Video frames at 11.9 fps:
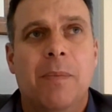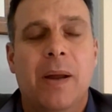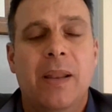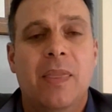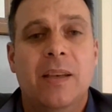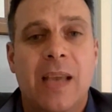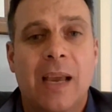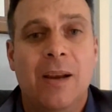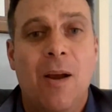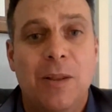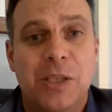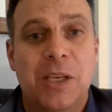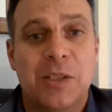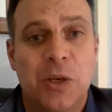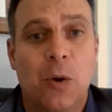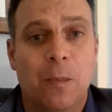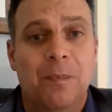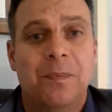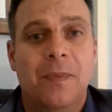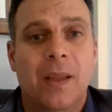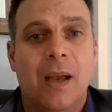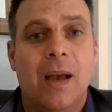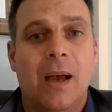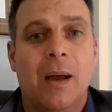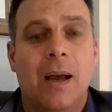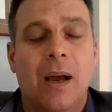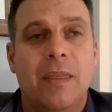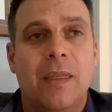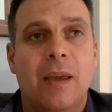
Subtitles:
But the technology is new. I